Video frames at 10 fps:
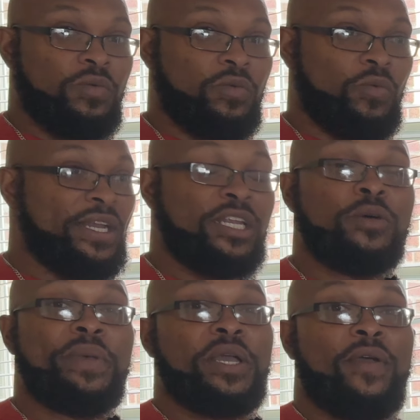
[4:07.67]
went a little
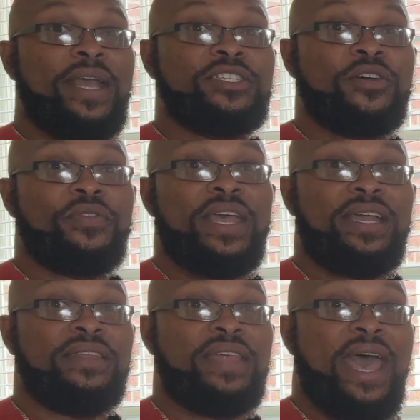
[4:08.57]
bit crazy on
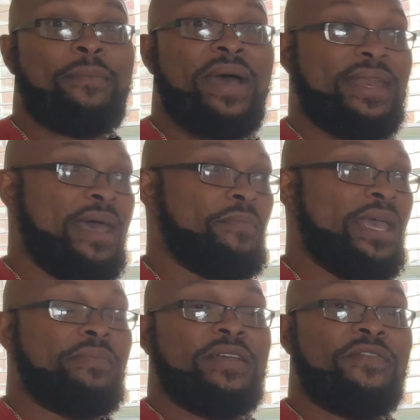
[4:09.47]
thinking that I might not be
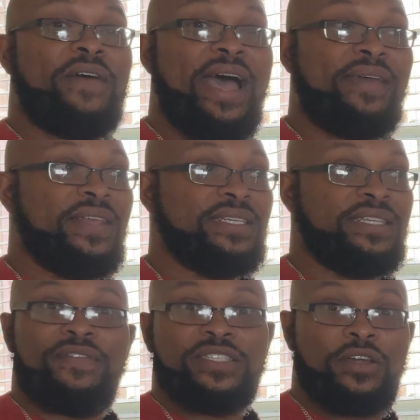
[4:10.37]
able to find this
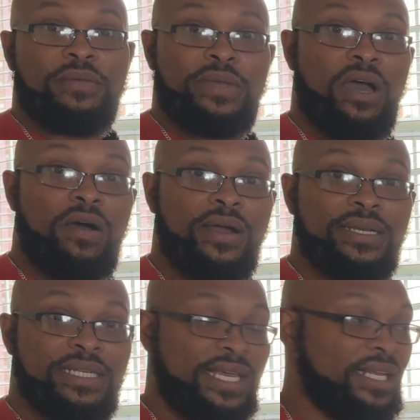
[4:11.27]
if it's going to be hard
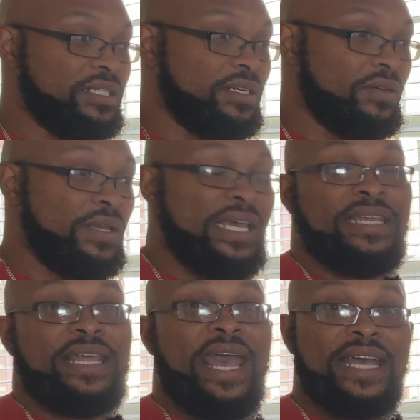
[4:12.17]
to get to,
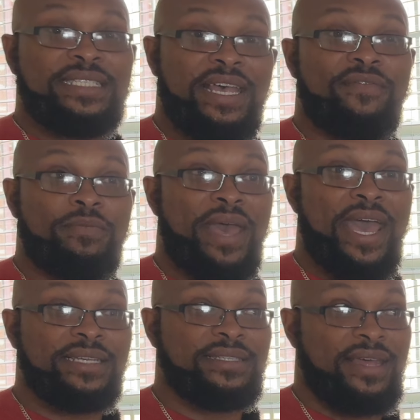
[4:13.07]
they had 7
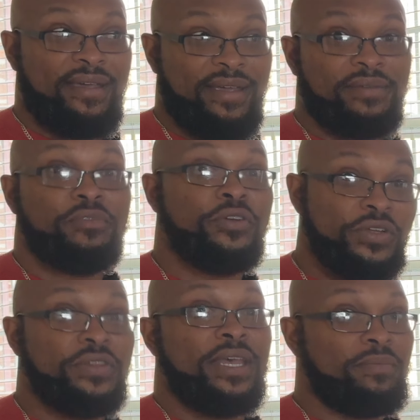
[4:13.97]
bags there, and who do
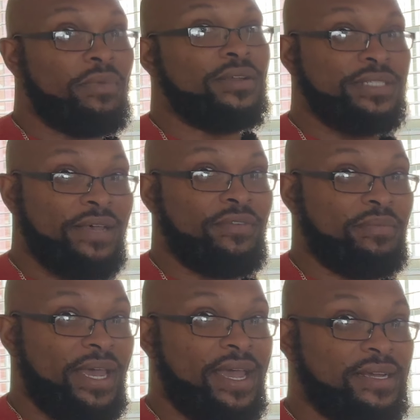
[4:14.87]
you think bought 7
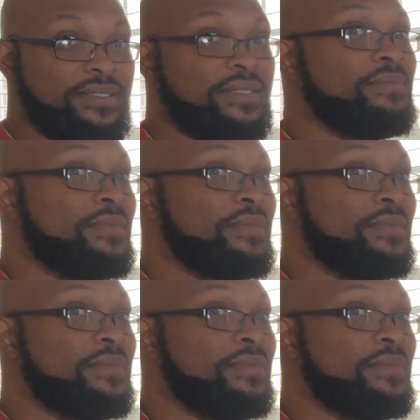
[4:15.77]
bags?